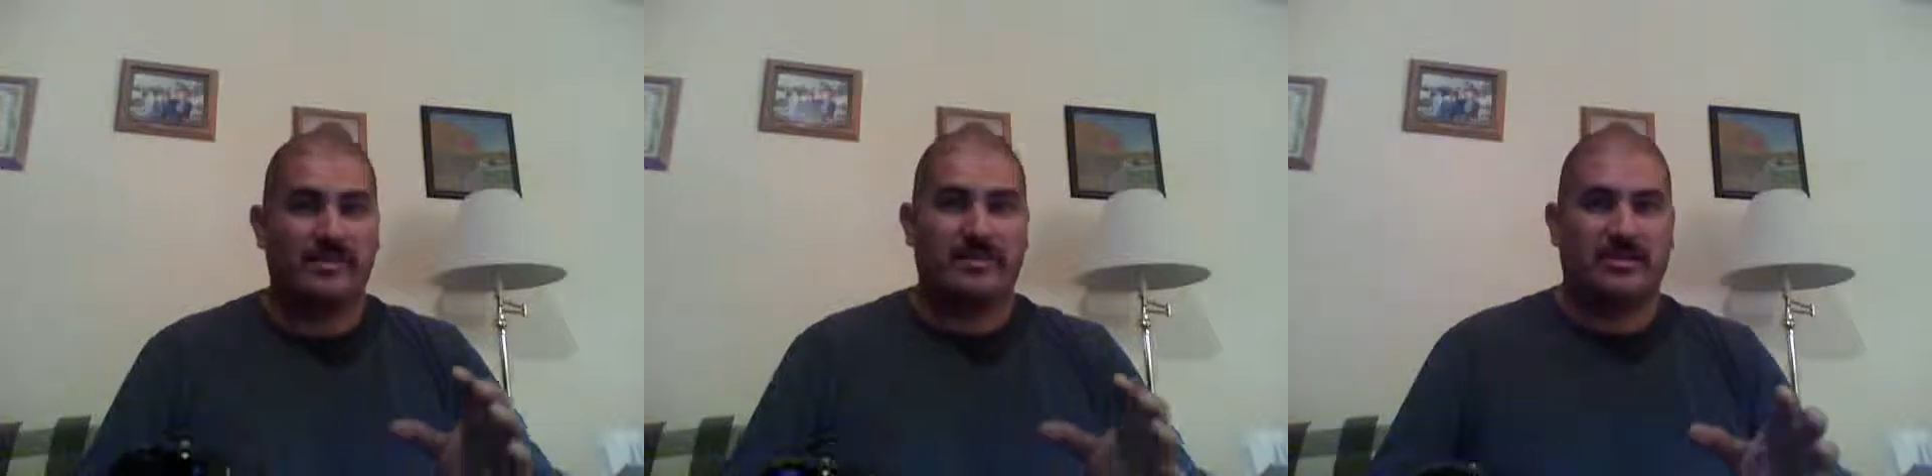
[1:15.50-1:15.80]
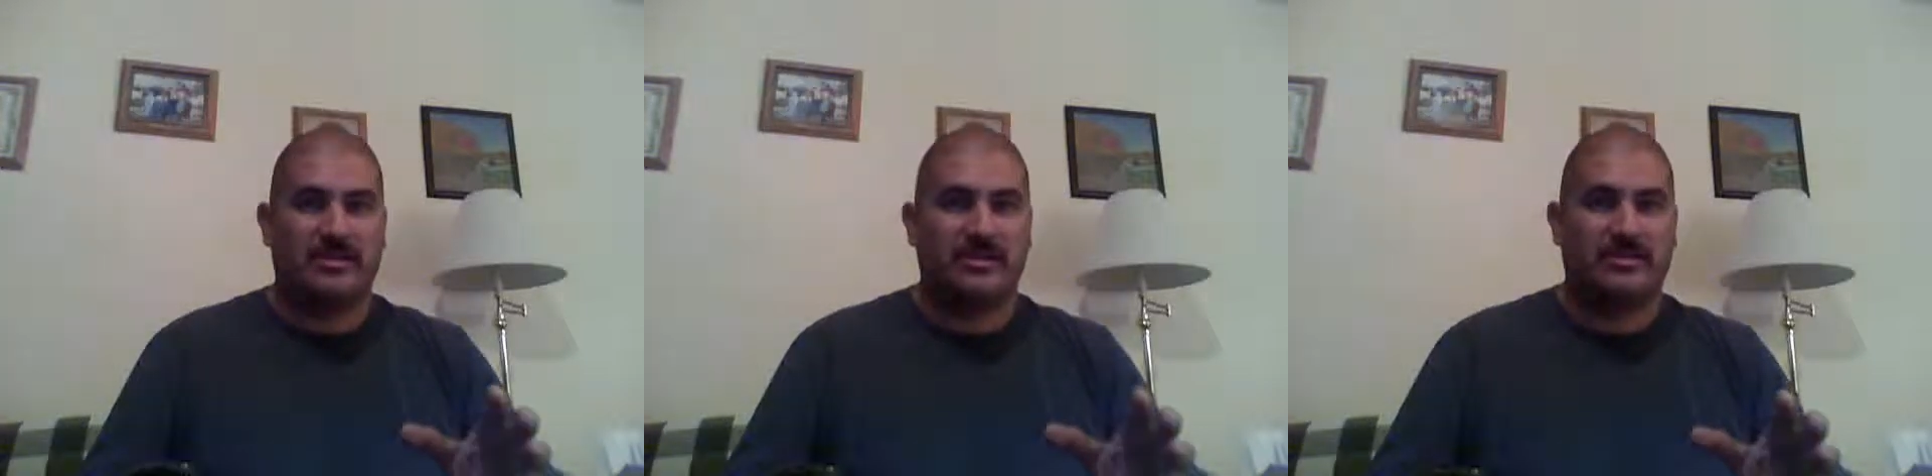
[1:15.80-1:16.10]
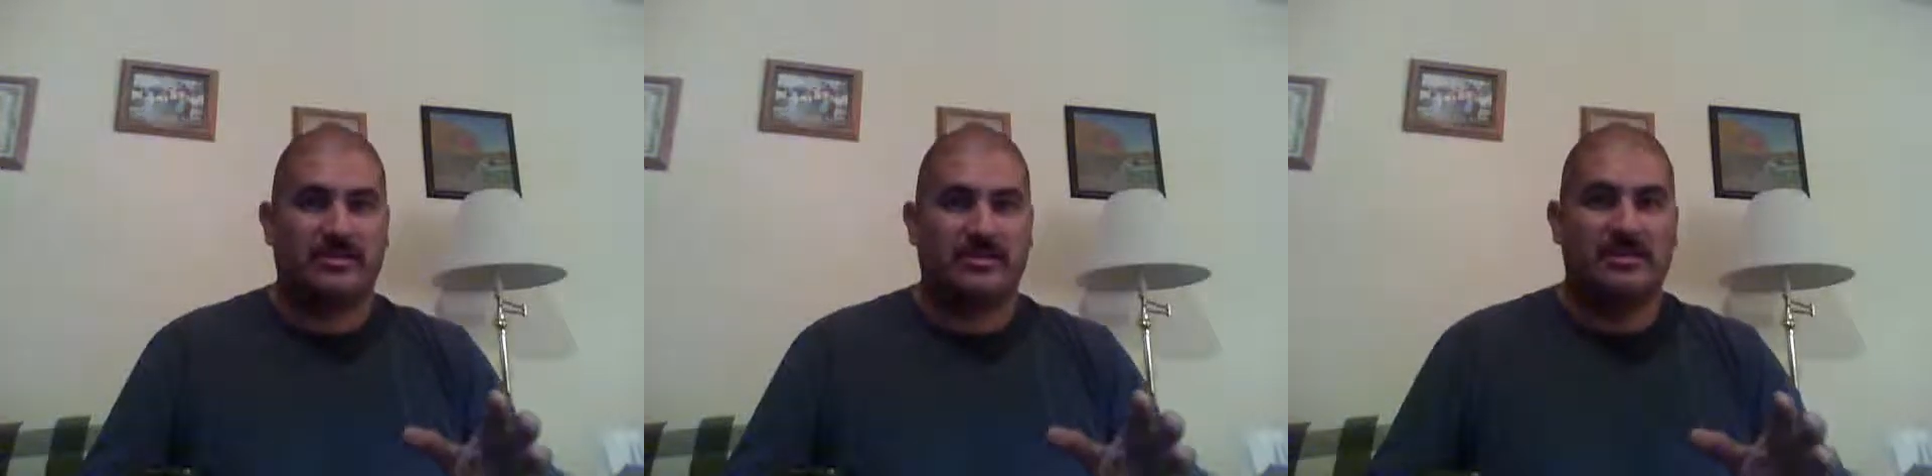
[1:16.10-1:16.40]
So what
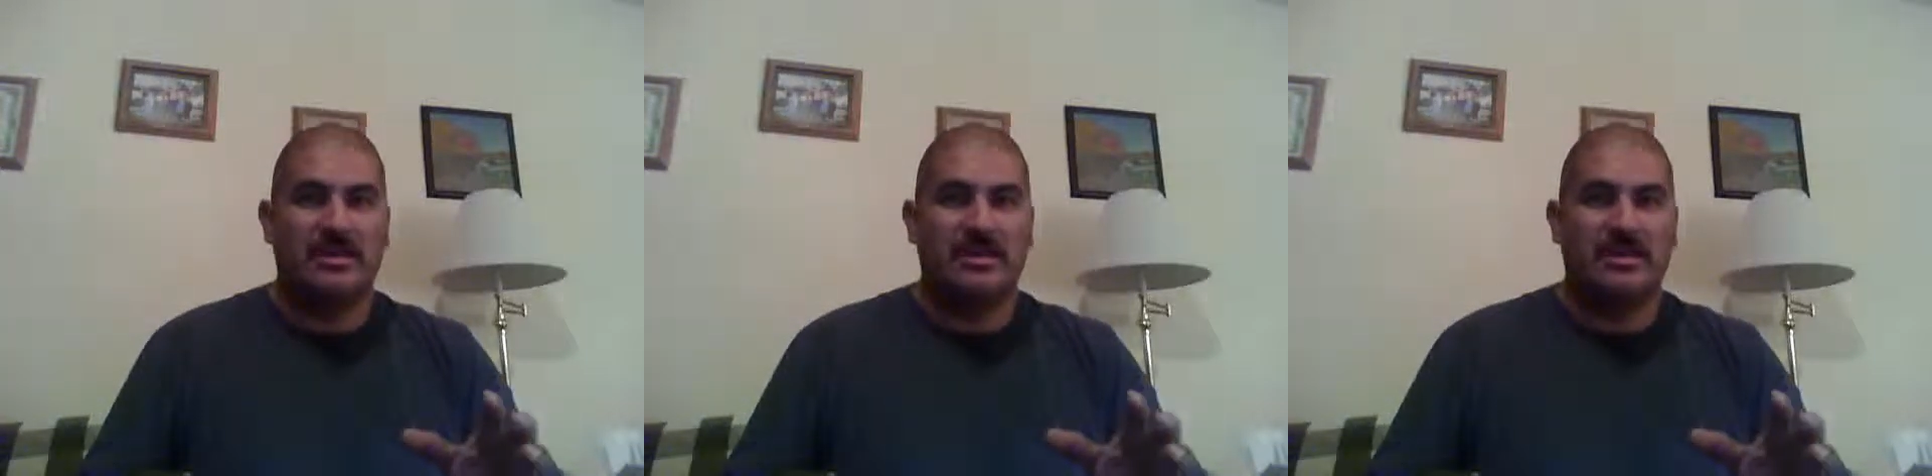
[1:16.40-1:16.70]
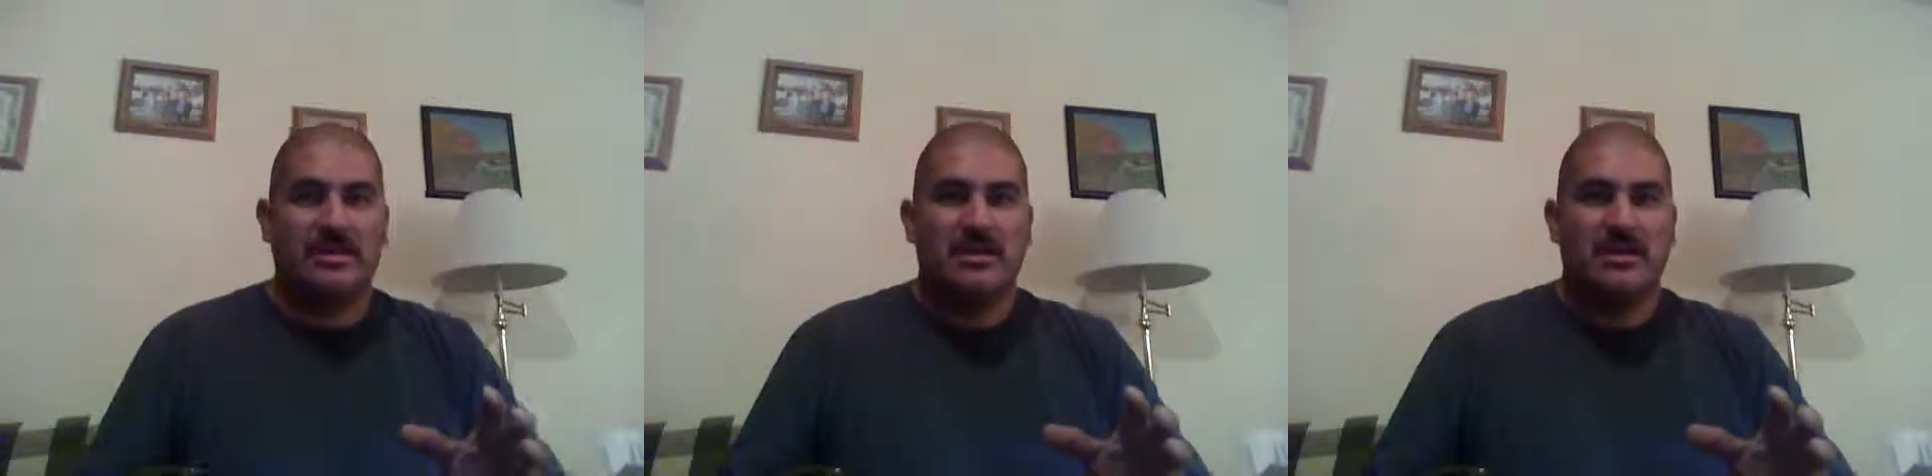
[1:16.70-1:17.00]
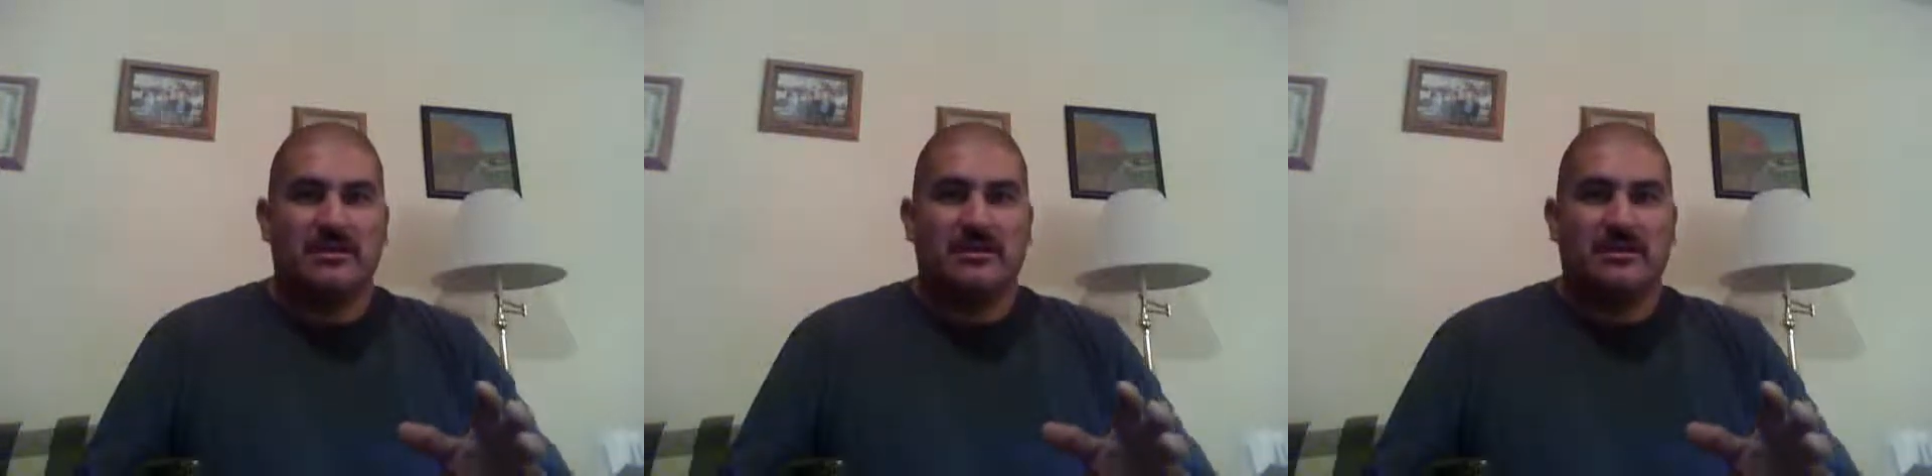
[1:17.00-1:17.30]
I do is
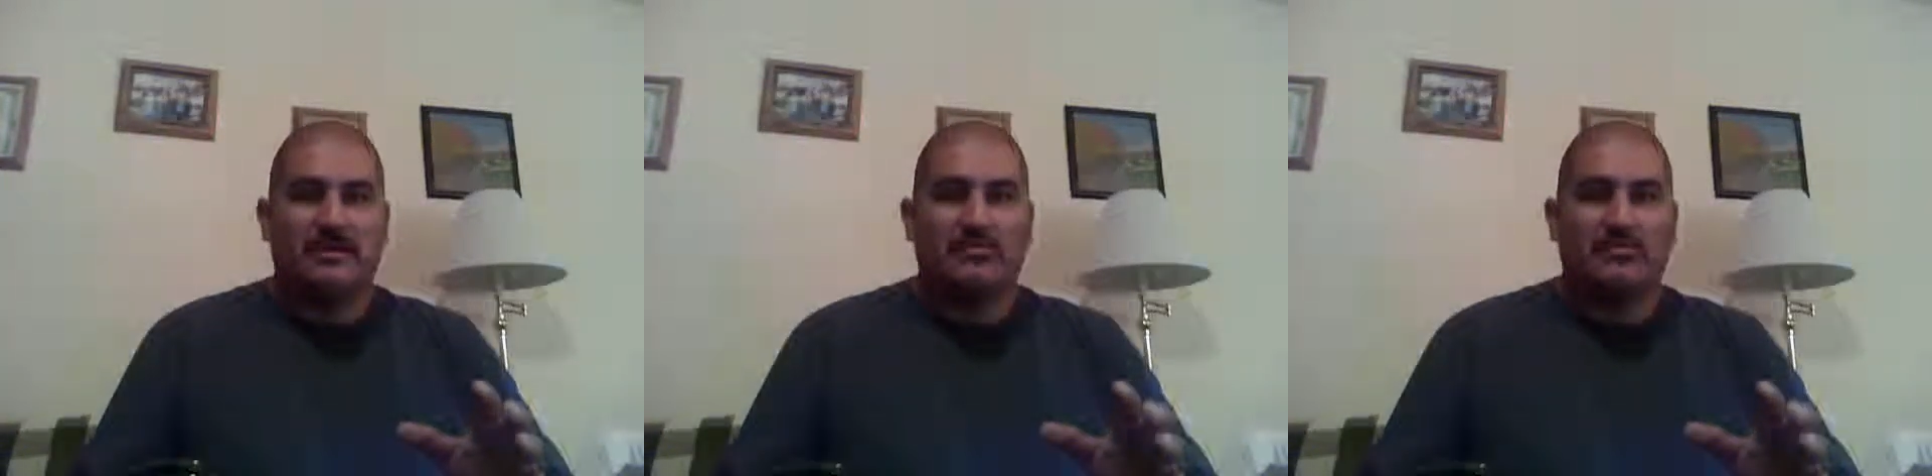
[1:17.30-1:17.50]
I'm